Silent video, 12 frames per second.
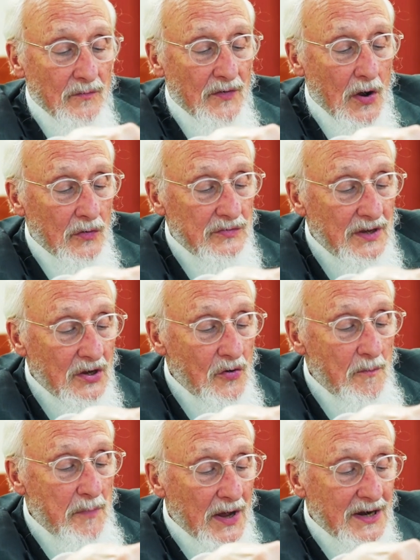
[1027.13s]

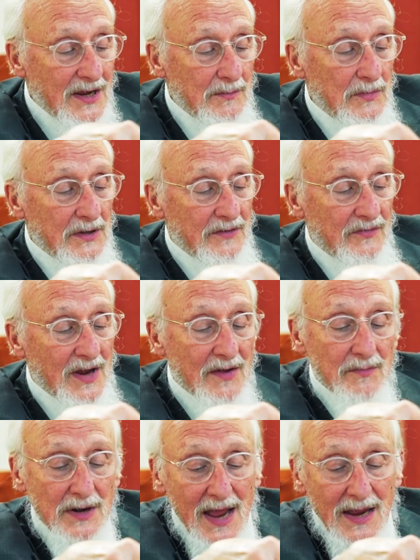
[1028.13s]
V'hodiu banim livnei
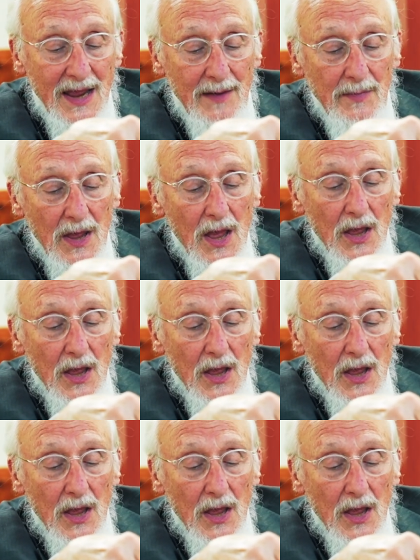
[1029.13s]
b'neihem